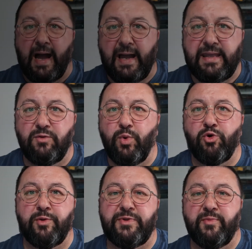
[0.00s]
Hi and
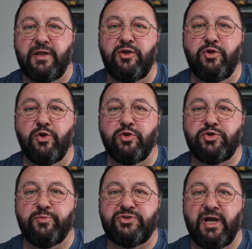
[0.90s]
welcome to my new
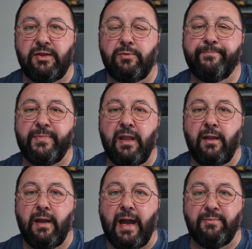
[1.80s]
YouTube channel.
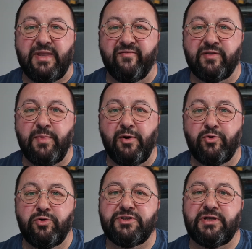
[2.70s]
I'm David
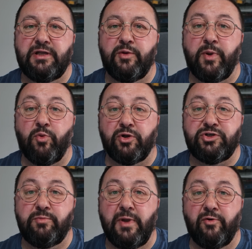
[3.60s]
Melrose and you'll be
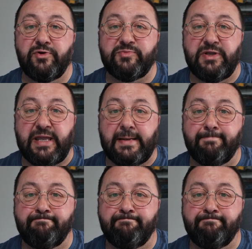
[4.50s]
watching Melrose Media.